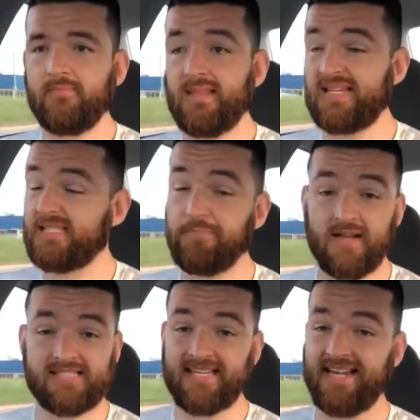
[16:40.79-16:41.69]
That's
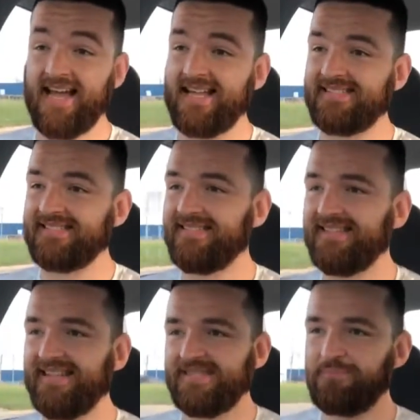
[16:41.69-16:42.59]
depressing, guys.
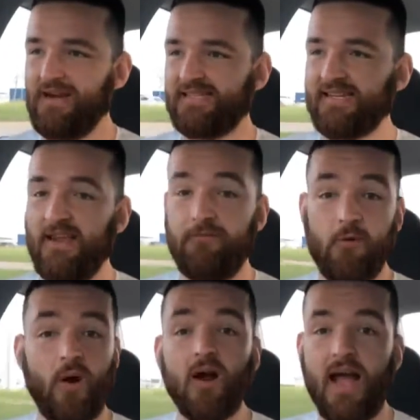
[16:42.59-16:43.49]
That's depressing. If
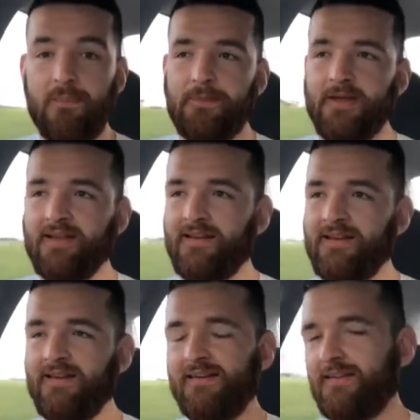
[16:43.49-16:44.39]
you are happy,
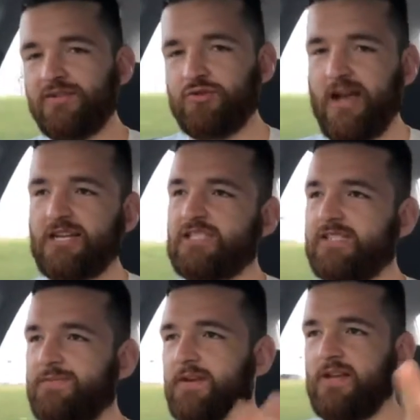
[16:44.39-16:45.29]
trash
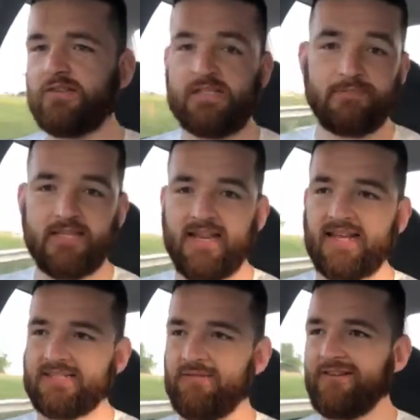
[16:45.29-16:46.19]
this video, skip to the
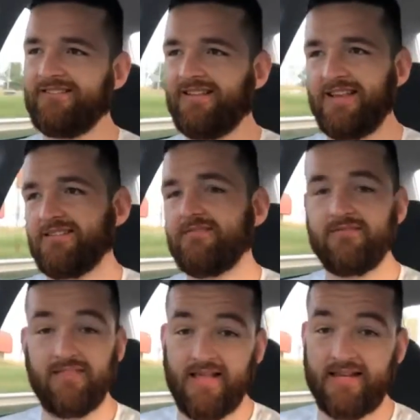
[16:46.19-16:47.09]
next one.
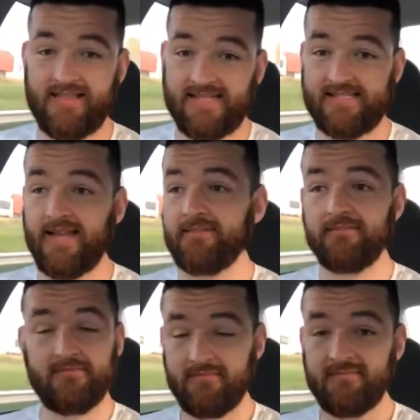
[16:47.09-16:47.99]
That's it.
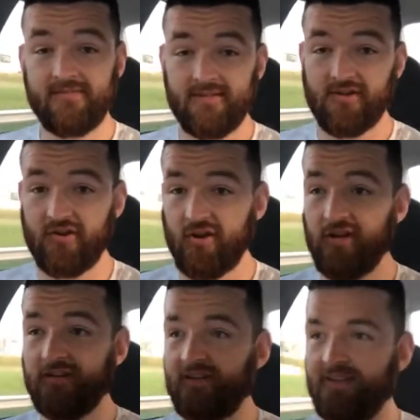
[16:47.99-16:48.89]
You're
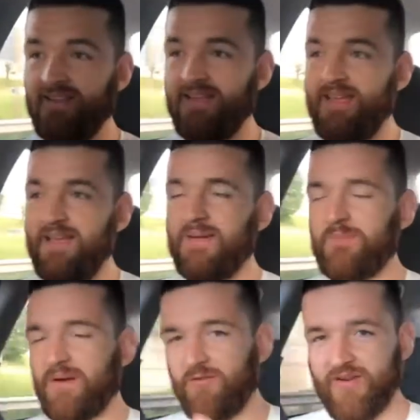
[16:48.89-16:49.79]
good.
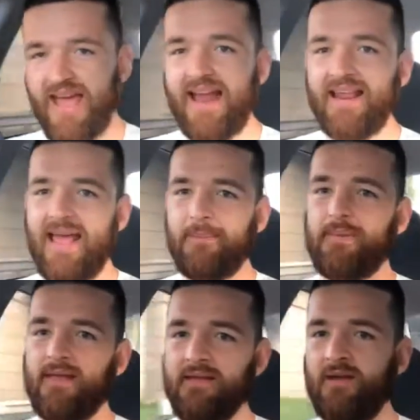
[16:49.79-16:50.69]
But if you're not
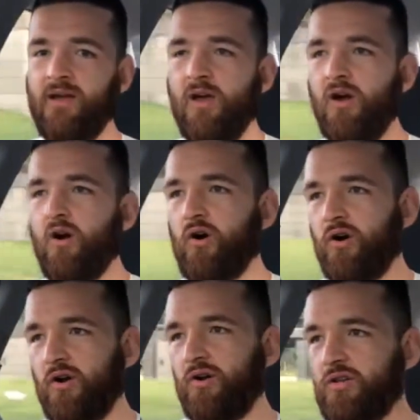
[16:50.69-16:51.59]
happy,
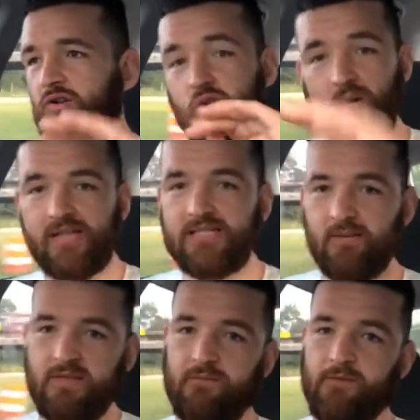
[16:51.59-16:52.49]
or you do want
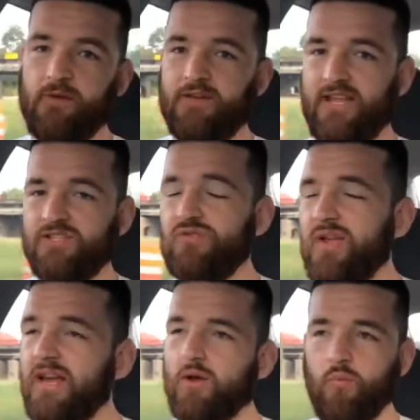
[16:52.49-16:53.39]
something for your kids, you
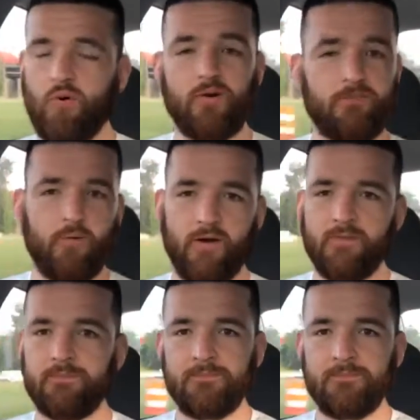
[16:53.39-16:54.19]
got to go work for it.